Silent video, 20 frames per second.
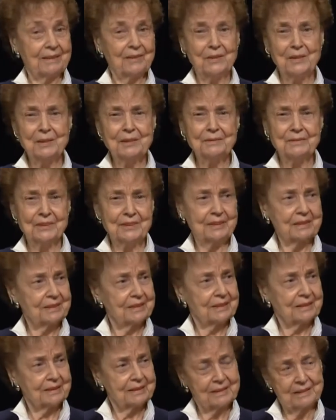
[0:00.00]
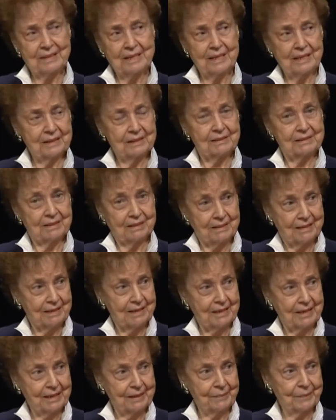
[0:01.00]
All of these things take
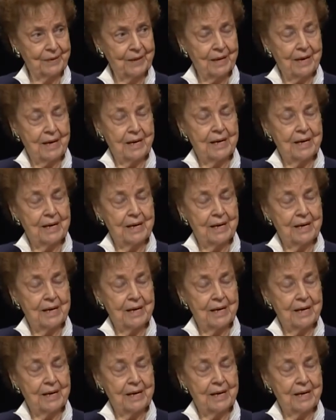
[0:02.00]
time,